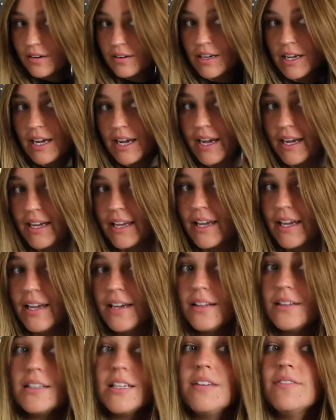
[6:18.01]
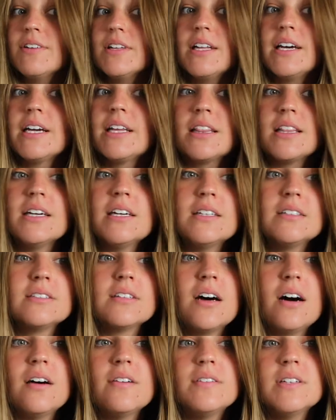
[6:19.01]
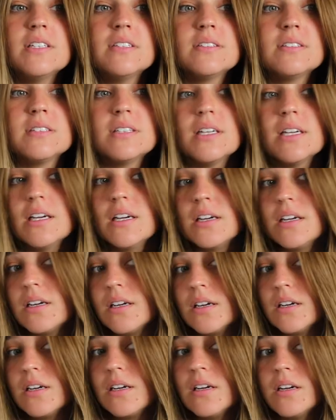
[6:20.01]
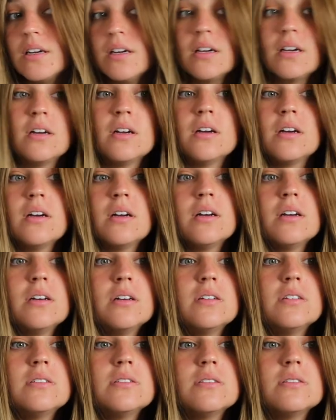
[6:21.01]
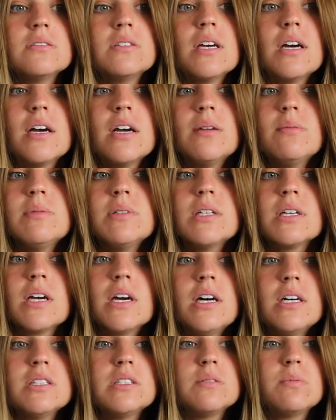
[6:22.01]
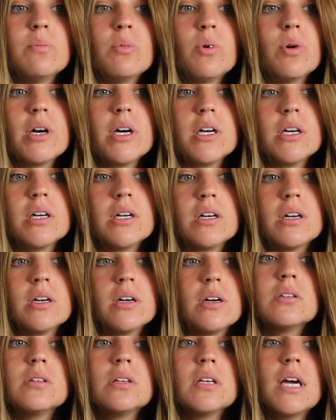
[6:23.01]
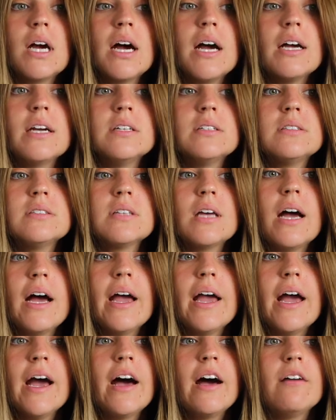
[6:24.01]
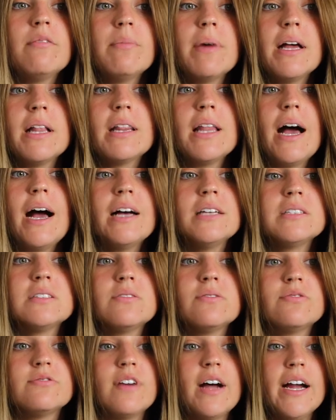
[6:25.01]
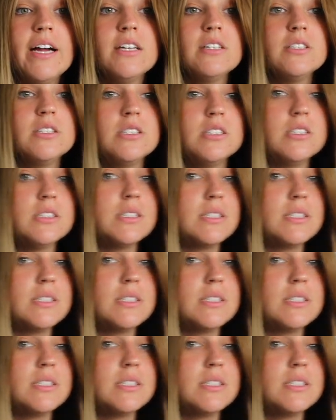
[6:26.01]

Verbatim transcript: Okay, I can't leave it like this, obviously. So time to cut more. Guys, I have my last final